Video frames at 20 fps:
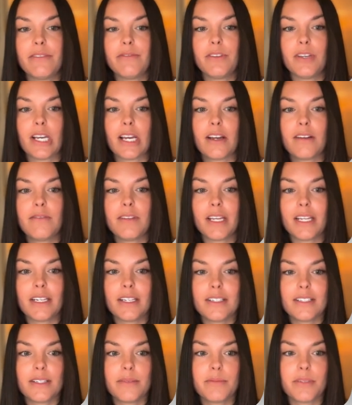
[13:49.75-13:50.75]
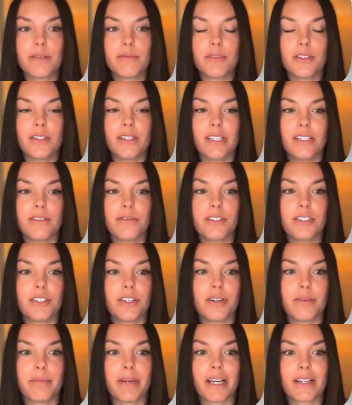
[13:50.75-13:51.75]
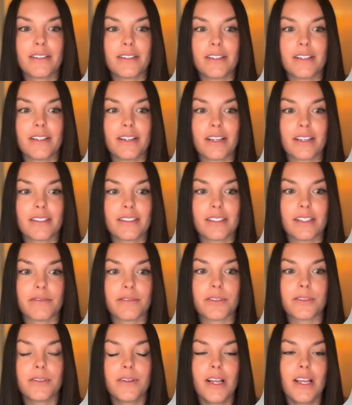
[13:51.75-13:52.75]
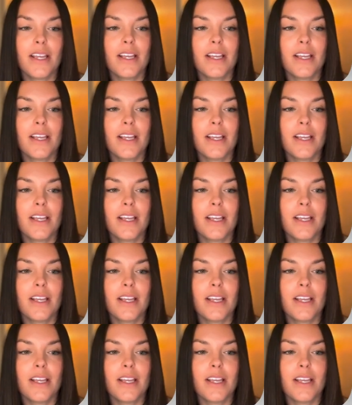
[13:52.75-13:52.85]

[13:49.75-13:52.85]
If you have any symptoms, you need to return back to the next level.